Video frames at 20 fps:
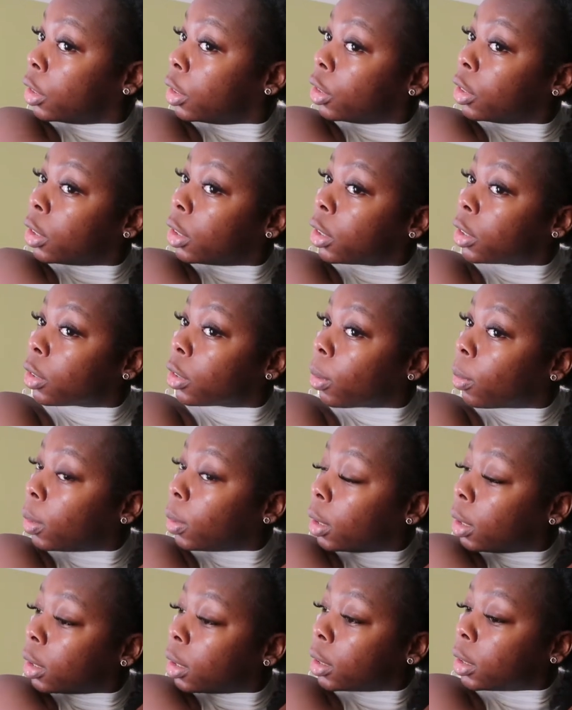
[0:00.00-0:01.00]
just so
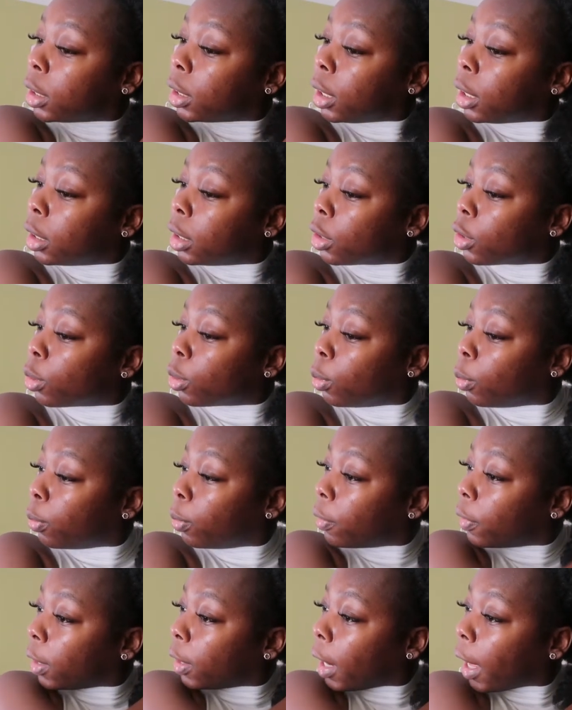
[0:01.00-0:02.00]
it doesn't get too
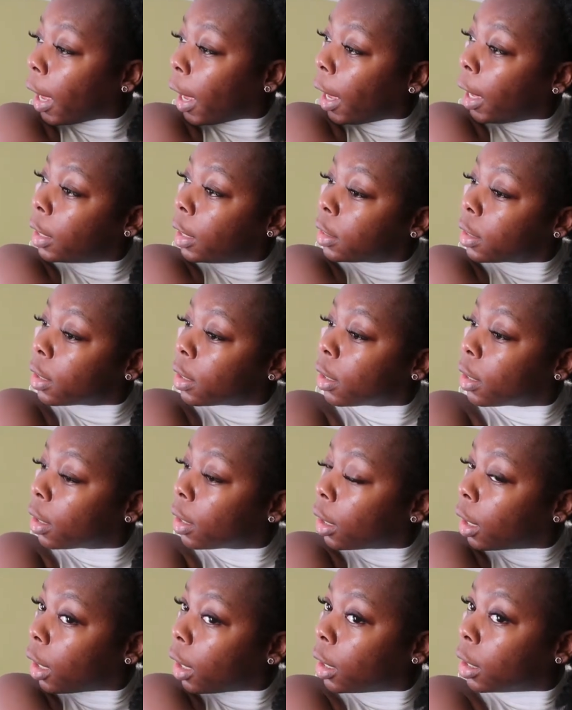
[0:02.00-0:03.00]
flat
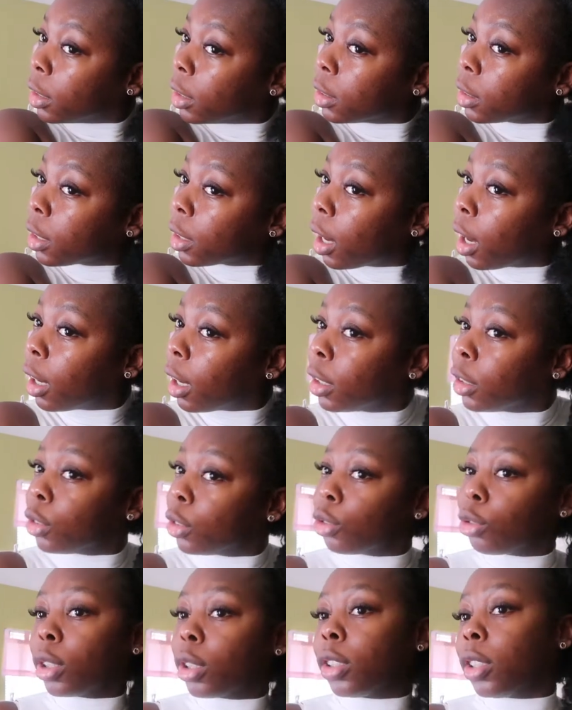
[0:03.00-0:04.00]
and it's kind of
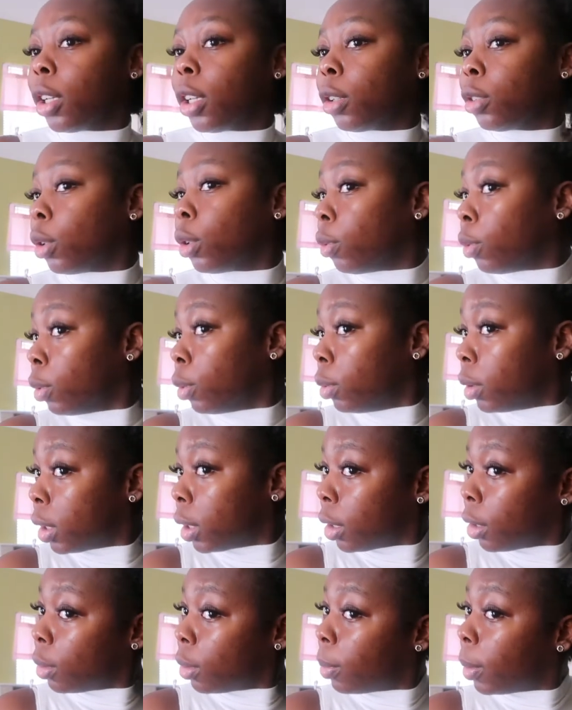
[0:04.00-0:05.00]
stretching out the roots
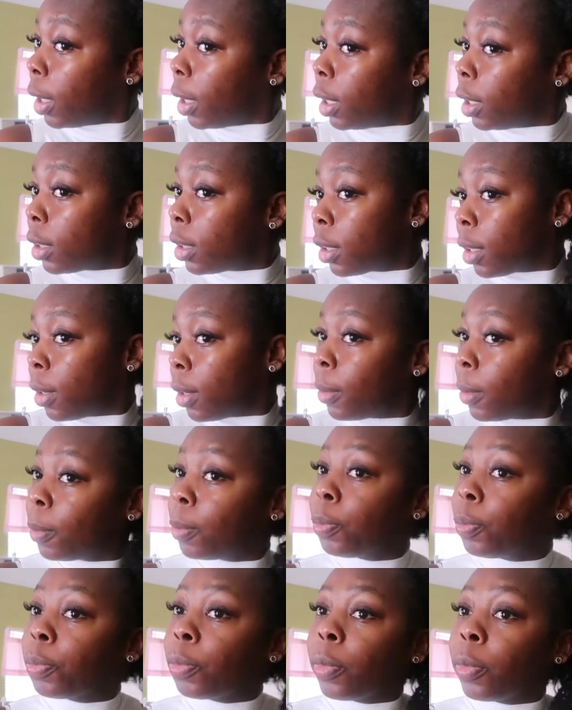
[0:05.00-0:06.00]
a little bit.
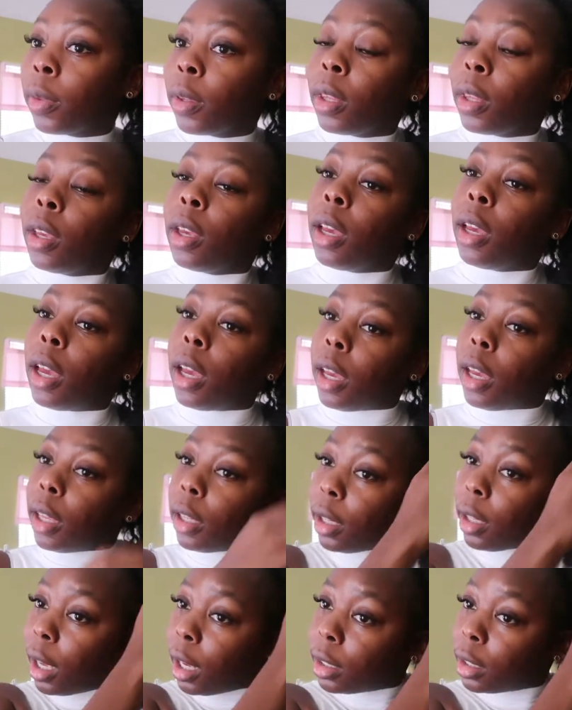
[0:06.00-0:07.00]
I
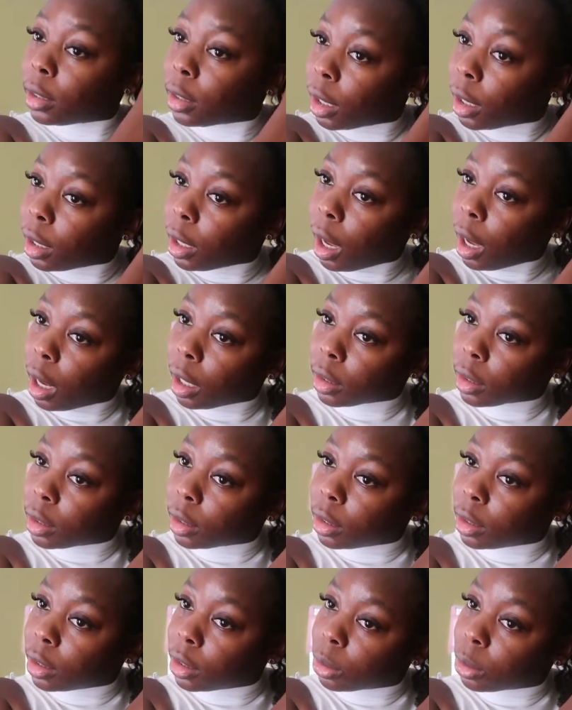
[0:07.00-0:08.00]
am trying
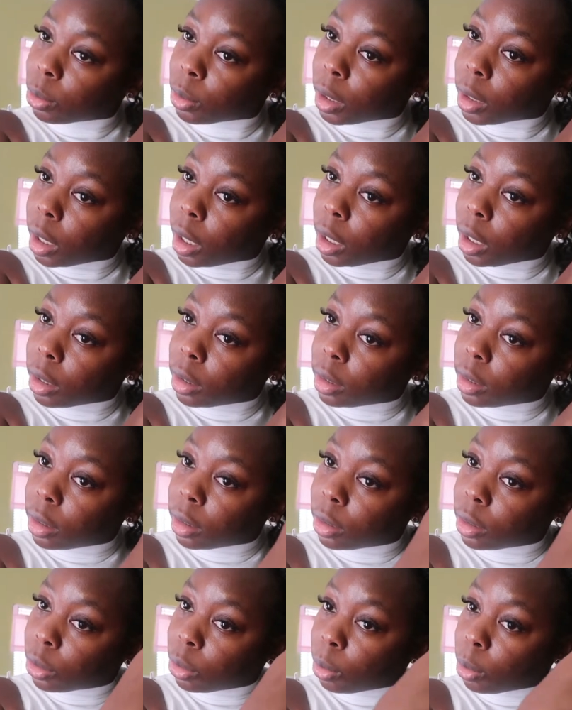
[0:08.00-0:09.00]
to grow my hair
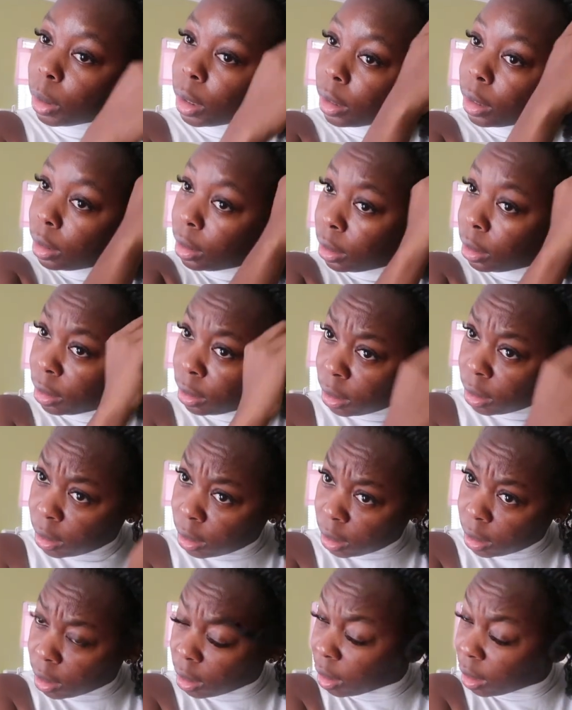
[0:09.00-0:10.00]
out,
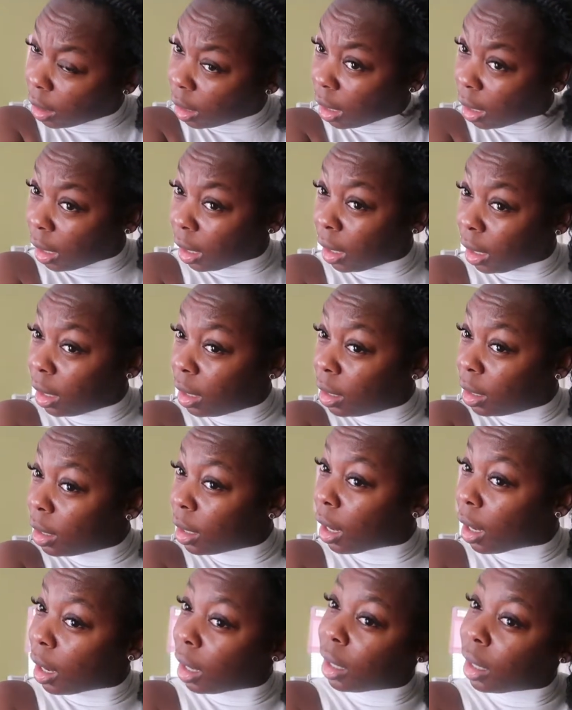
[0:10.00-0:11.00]
because
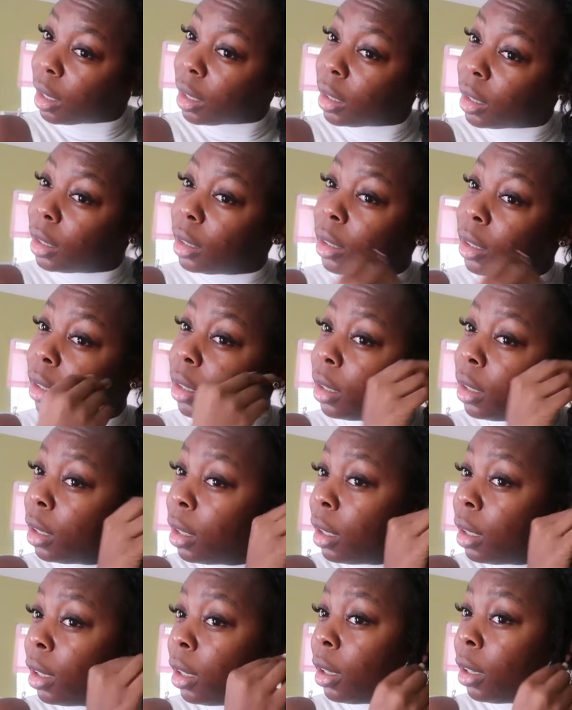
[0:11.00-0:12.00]
though it's
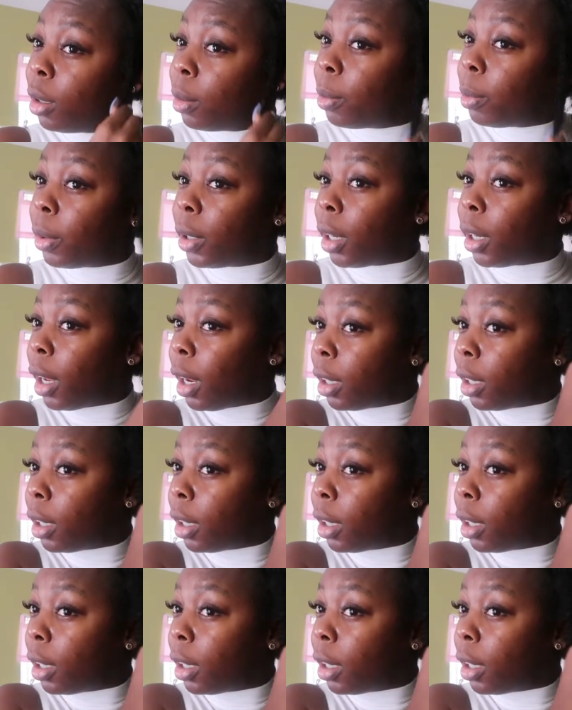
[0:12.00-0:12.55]
grown like